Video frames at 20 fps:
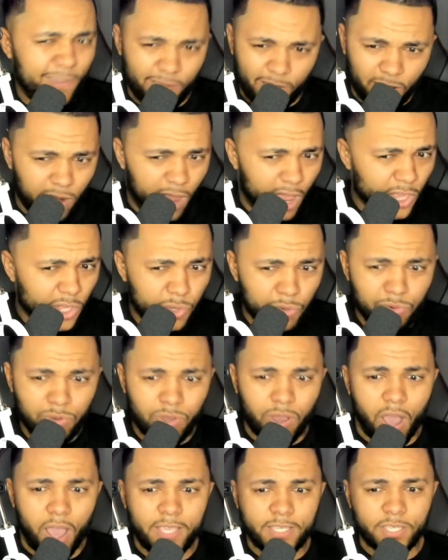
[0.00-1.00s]
A lot of you
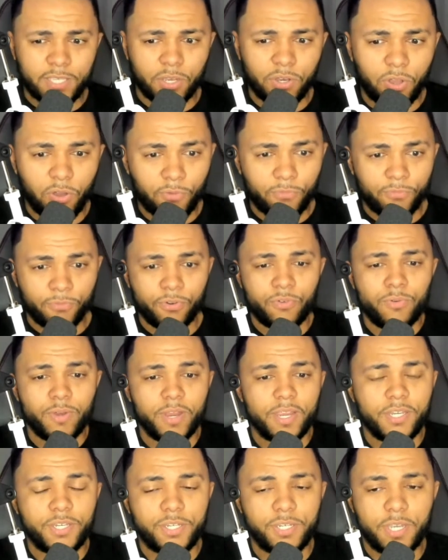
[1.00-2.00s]
guys I know through
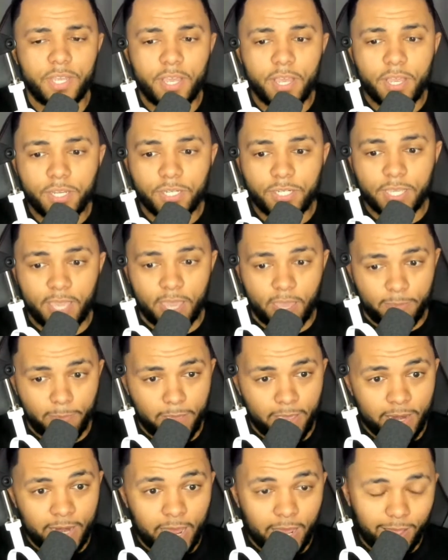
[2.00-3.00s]
Rich. Do you get me?
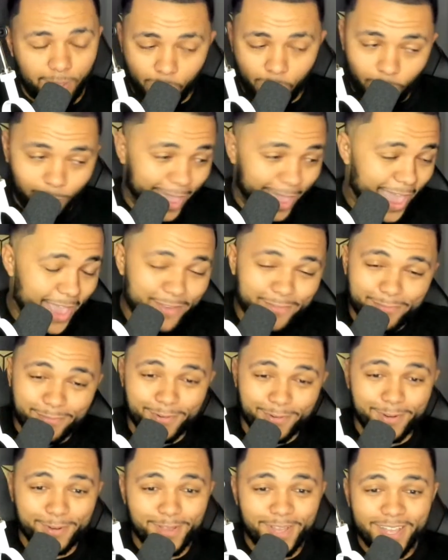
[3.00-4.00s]
And that all came
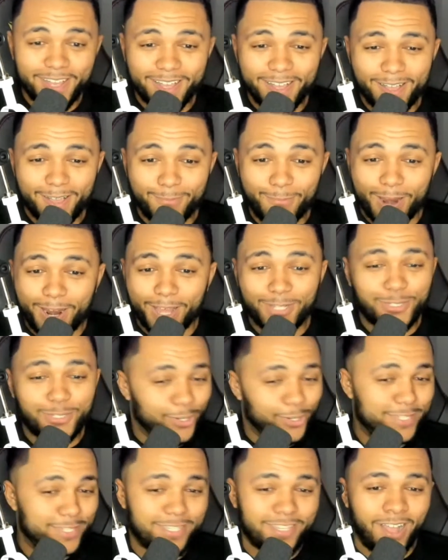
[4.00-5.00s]
through when I
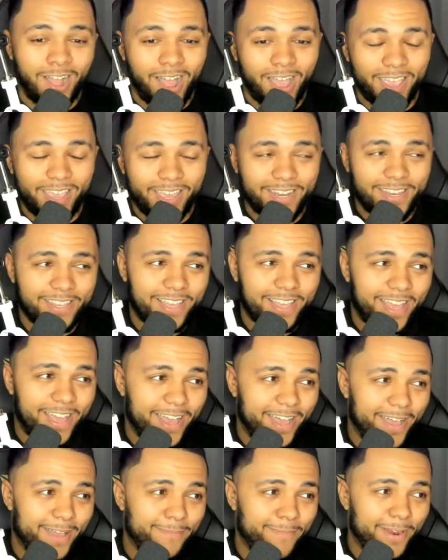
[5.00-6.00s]
just started,
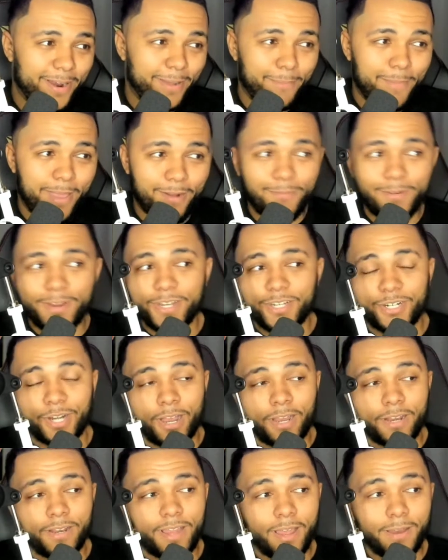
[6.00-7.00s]
and I met Rich
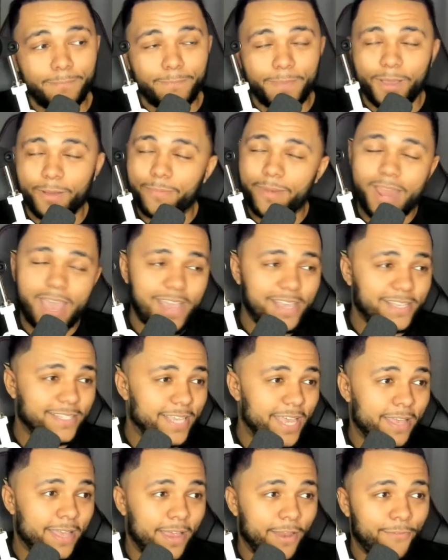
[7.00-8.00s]
and big up
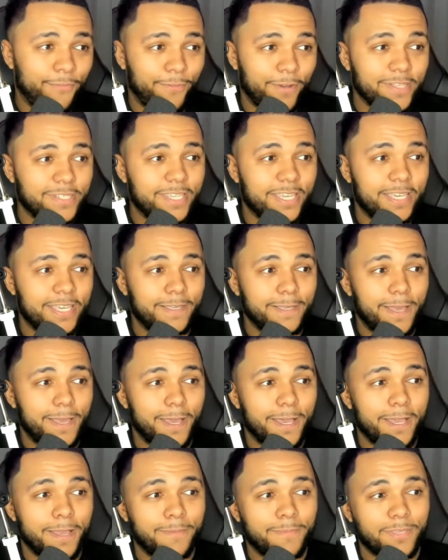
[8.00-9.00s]
Laser and Fozzy
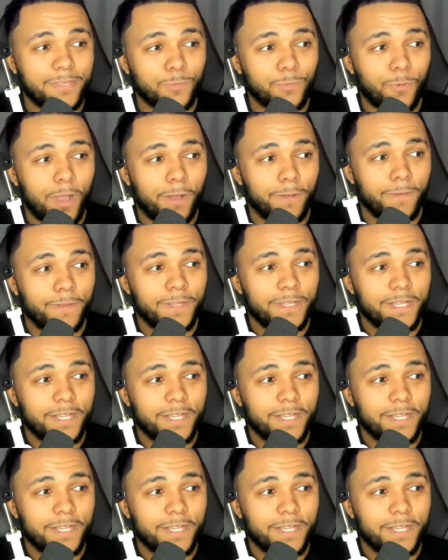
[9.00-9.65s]
as well.